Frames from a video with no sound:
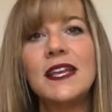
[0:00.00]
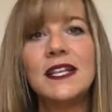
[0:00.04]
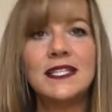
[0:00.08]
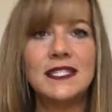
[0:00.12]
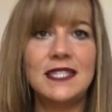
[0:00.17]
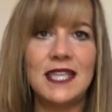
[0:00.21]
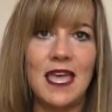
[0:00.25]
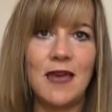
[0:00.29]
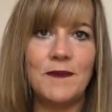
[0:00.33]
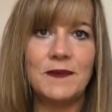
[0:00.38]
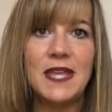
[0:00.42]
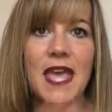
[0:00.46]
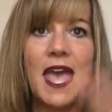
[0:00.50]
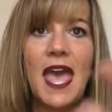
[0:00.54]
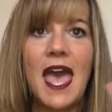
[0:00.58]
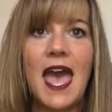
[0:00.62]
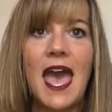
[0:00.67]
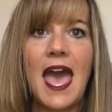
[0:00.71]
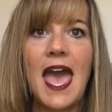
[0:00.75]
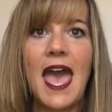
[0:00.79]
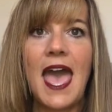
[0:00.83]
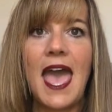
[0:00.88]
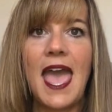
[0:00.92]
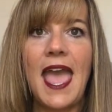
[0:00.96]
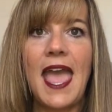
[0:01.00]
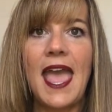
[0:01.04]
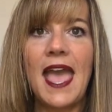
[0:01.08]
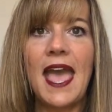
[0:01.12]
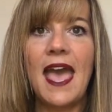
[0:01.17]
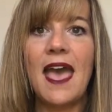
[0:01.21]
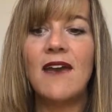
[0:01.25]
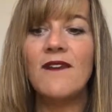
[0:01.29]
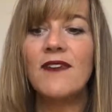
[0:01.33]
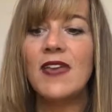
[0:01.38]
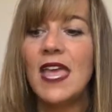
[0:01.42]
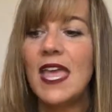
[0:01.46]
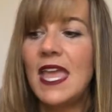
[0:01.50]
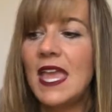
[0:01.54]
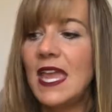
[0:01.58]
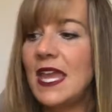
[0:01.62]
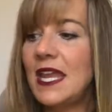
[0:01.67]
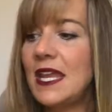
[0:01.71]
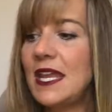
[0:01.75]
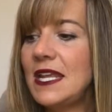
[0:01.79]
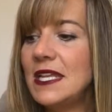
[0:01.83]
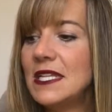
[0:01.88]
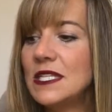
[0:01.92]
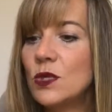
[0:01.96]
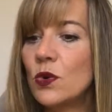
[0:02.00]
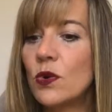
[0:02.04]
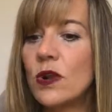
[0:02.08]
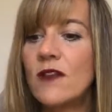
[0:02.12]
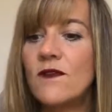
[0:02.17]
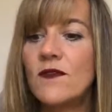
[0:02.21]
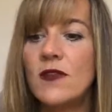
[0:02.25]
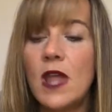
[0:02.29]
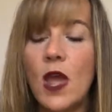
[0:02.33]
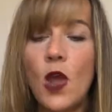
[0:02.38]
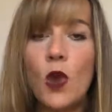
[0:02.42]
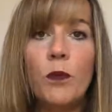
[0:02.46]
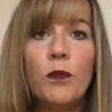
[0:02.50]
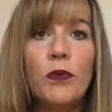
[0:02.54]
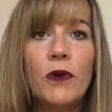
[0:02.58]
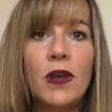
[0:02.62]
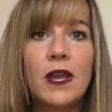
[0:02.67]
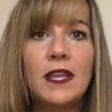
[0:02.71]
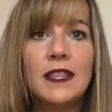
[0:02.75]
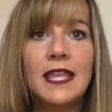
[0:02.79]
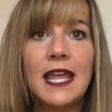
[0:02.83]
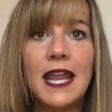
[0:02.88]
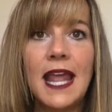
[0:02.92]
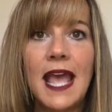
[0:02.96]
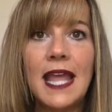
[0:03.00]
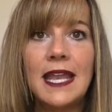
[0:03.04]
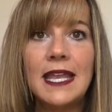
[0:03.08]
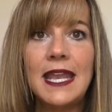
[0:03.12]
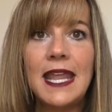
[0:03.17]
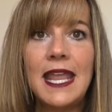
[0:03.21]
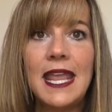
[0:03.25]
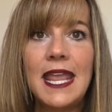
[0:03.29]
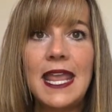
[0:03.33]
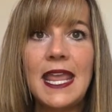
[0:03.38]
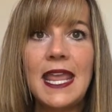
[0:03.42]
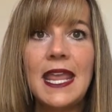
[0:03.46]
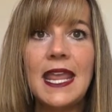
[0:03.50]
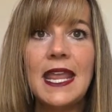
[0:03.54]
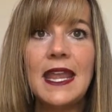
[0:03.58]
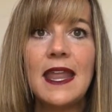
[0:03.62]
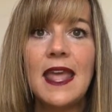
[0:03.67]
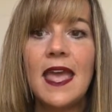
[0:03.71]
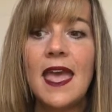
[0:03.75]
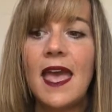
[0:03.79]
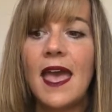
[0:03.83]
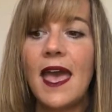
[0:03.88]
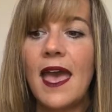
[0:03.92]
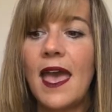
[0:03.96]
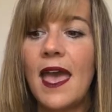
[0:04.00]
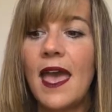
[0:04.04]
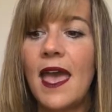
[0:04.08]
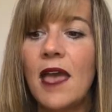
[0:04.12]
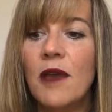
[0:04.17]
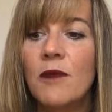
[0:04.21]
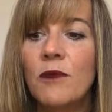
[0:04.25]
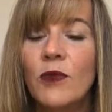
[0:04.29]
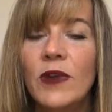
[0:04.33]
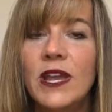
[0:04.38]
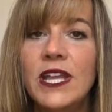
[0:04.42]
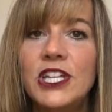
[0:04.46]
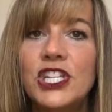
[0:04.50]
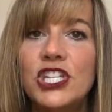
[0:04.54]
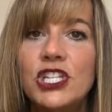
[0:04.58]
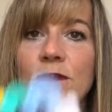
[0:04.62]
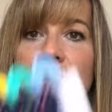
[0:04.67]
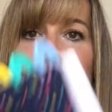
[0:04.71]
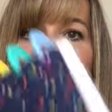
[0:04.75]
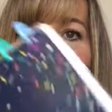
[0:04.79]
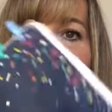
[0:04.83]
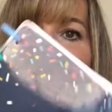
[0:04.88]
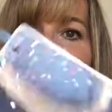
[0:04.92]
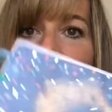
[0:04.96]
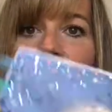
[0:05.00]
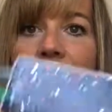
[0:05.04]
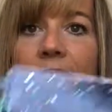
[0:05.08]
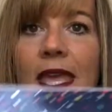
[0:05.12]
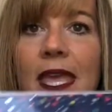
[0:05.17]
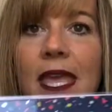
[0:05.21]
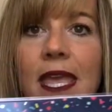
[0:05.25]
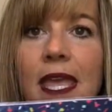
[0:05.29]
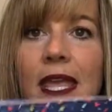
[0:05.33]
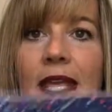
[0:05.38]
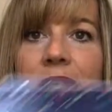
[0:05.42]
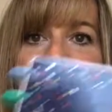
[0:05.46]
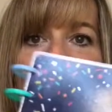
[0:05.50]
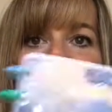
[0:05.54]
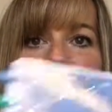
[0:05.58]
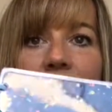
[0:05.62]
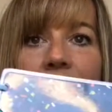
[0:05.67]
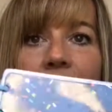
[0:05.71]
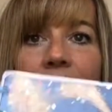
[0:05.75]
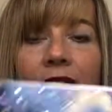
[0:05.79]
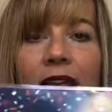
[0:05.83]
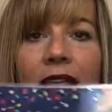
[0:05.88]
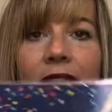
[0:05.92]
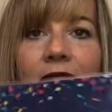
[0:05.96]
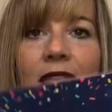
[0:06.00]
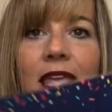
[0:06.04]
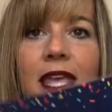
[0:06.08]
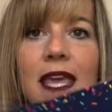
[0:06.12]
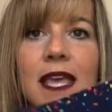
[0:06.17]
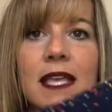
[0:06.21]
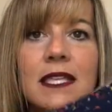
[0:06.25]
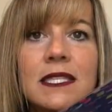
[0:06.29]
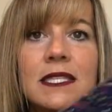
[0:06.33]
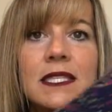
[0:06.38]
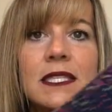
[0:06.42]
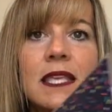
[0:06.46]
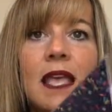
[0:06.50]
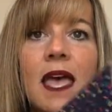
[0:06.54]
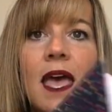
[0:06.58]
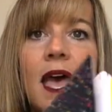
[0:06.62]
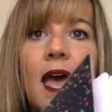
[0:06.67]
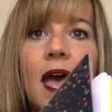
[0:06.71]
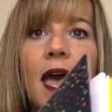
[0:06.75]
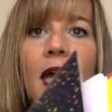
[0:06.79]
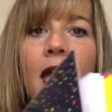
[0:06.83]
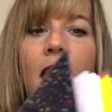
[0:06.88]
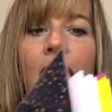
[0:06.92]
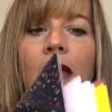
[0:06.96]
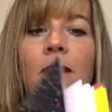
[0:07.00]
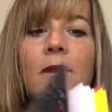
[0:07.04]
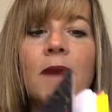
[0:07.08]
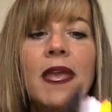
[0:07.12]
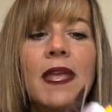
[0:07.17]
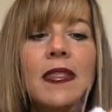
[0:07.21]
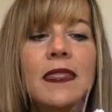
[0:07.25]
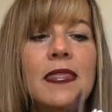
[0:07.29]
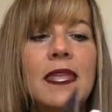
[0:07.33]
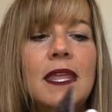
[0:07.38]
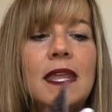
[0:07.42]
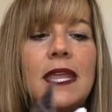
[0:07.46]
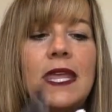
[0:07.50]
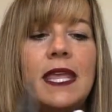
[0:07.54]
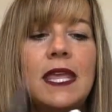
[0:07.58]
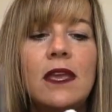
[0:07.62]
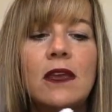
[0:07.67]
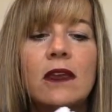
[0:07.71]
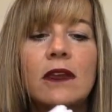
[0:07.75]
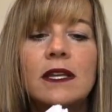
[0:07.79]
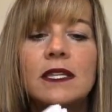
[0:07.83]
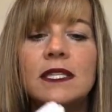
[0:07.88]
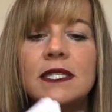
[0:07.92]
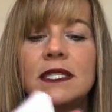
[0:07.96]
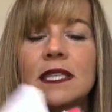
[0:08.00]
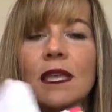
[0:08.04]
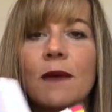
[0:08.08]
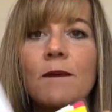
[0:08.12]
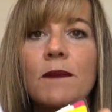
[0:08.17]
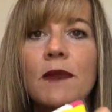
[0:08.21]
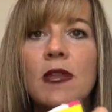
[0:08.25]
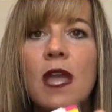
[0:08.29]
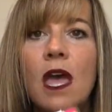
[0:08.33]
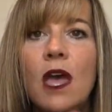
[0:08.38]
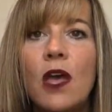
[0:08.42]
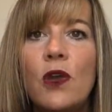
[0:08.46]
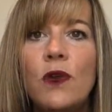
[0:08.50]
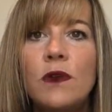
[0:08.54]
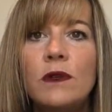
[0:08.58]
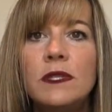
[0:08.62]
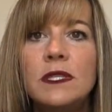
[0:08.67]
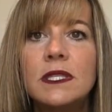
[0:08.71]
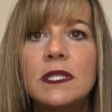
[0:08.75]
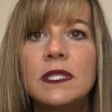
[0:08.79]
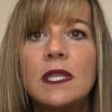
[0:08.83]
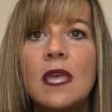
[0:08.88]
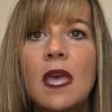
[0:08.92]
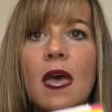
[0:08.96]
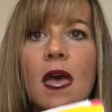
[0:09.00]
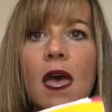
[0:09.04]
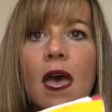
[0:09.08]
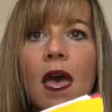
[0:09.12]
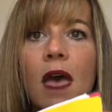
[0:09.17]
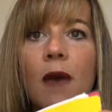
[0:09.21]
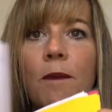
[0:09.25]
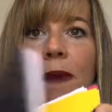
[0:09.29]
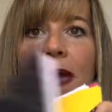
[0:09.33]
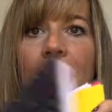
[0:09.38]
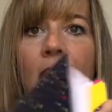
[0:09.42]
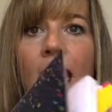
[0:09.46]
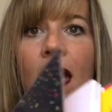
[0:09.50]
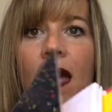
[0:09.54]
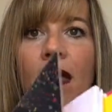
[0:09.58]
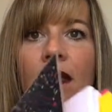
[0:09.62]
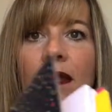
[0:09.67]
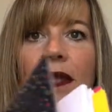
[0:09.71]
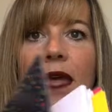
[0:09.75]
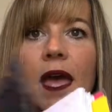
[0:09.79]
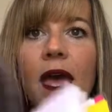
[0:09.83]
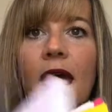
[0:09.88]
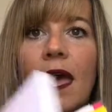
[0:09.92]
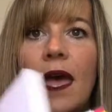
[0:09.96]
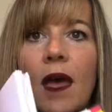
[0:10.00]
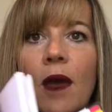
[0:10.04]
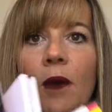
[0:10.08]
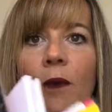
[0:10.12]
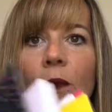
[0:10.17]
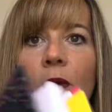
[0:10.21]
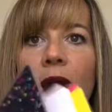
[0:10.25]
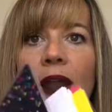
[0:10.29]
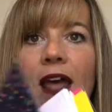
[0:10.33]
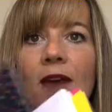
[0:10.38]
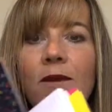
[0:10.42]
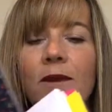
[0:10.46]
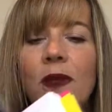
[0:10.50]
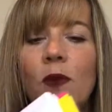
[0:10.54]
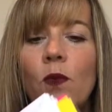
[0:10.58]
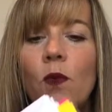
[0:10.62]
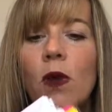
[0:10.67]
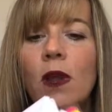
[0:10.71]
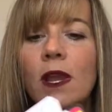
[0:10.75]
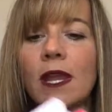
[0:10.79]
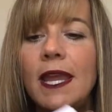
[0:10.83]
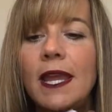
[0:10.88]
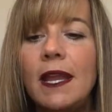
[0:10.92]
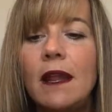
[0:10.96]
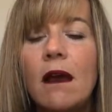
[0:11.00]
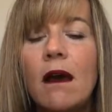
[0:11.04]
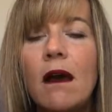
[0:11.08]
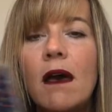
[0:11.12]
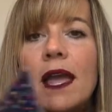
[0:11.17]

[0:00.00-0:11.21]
except I have any sort of notebook that I need, which might be something like this. And then here is some notes about what I've been working